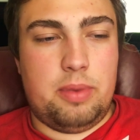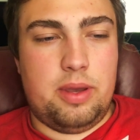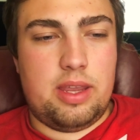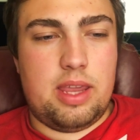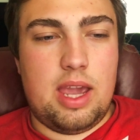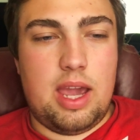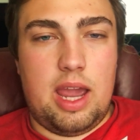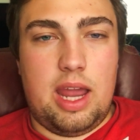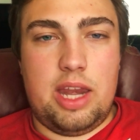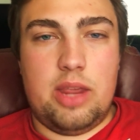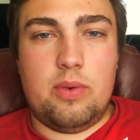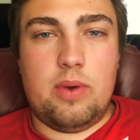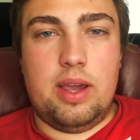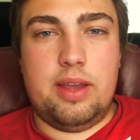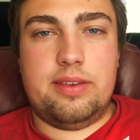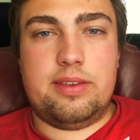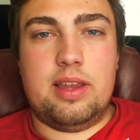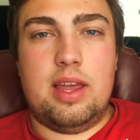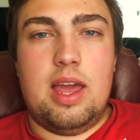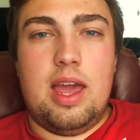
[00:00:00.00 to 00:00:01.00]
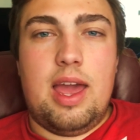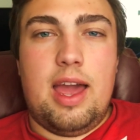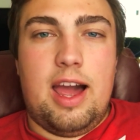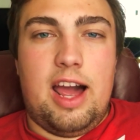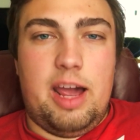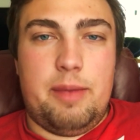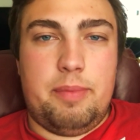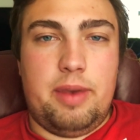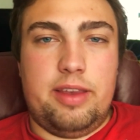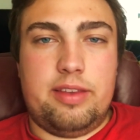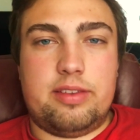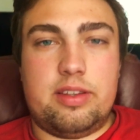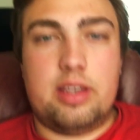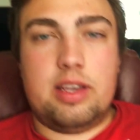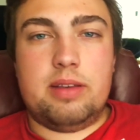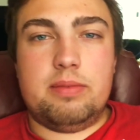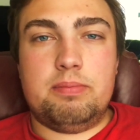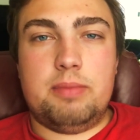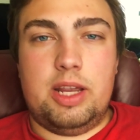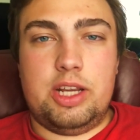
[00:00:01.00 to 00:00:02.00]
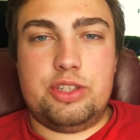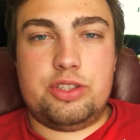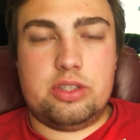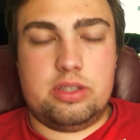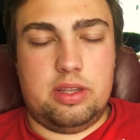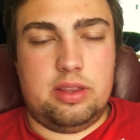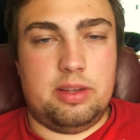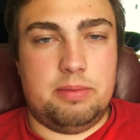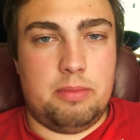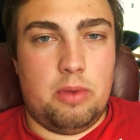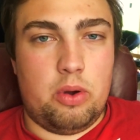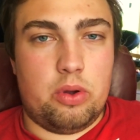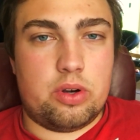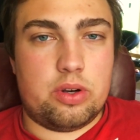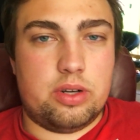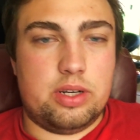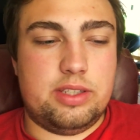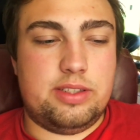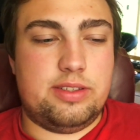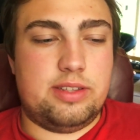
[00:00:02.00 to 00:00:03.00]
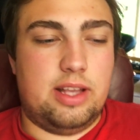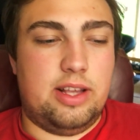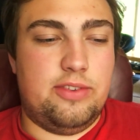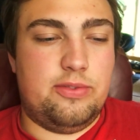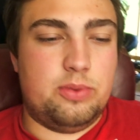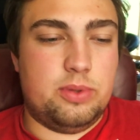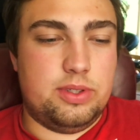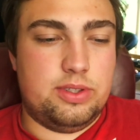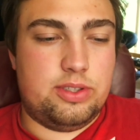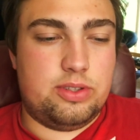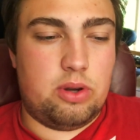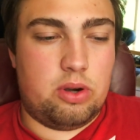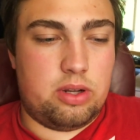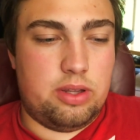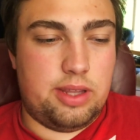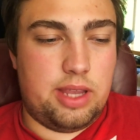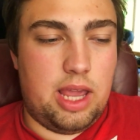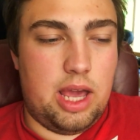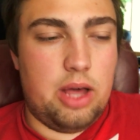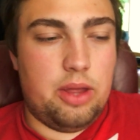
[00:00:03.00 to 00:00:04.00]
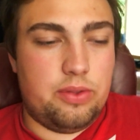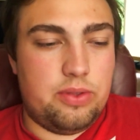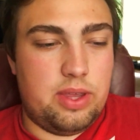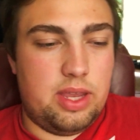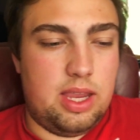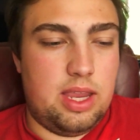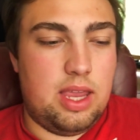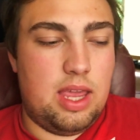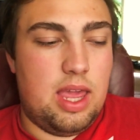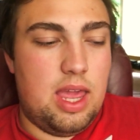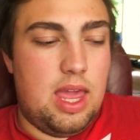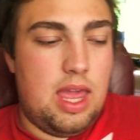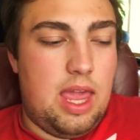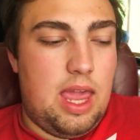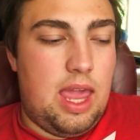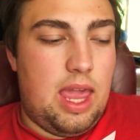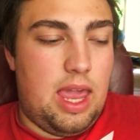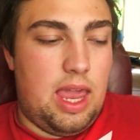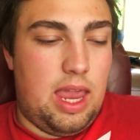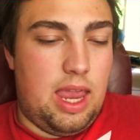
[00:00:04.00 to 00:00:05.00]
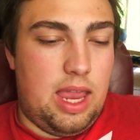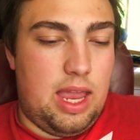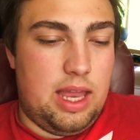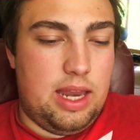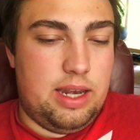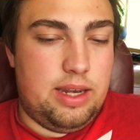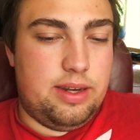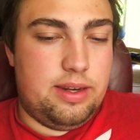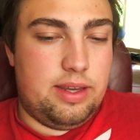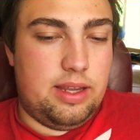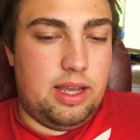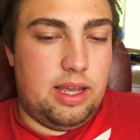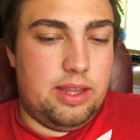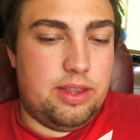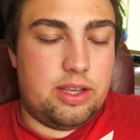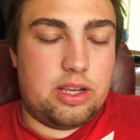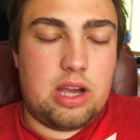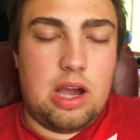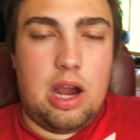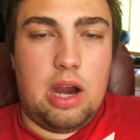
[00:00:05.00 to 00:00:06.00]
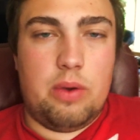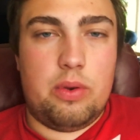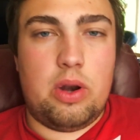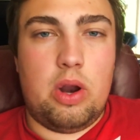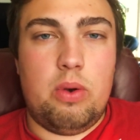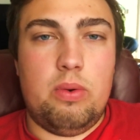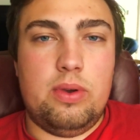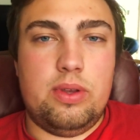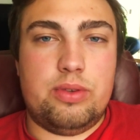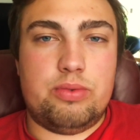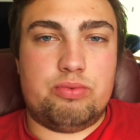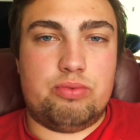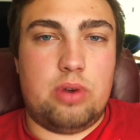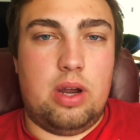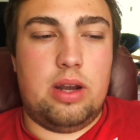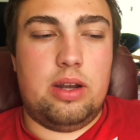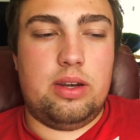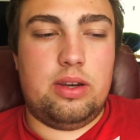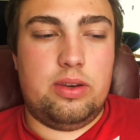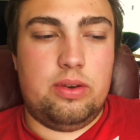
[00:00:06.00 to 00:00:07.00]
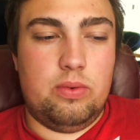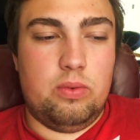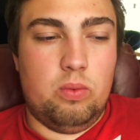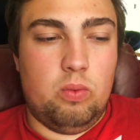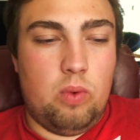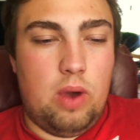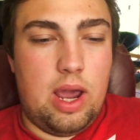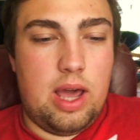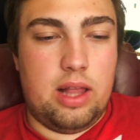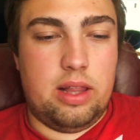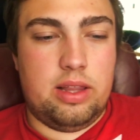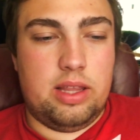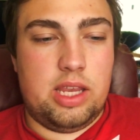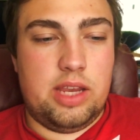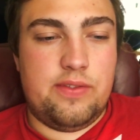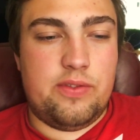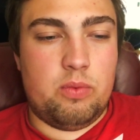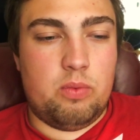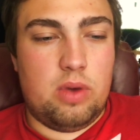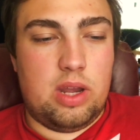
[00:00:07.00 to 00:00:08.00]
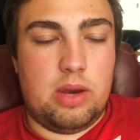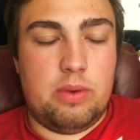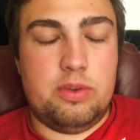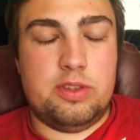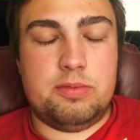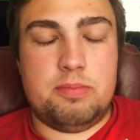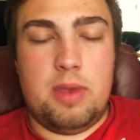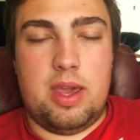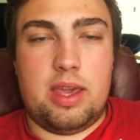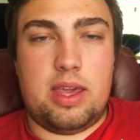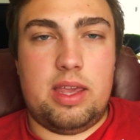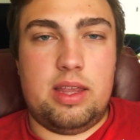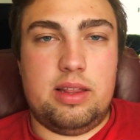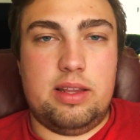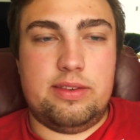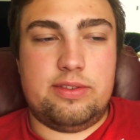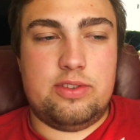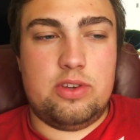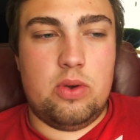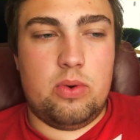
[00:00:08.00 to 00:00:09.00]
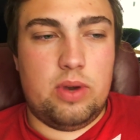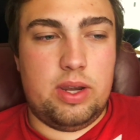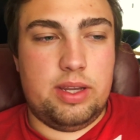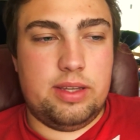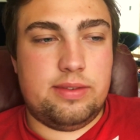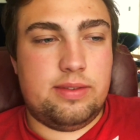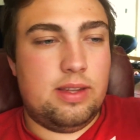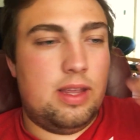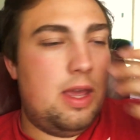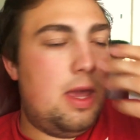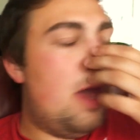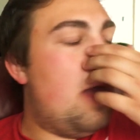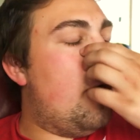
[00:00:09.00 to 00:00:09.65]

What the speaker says: But yeah, anyways, I basically made sure that the motor itself was totally healthy and the car would always run well even when it was making this noise,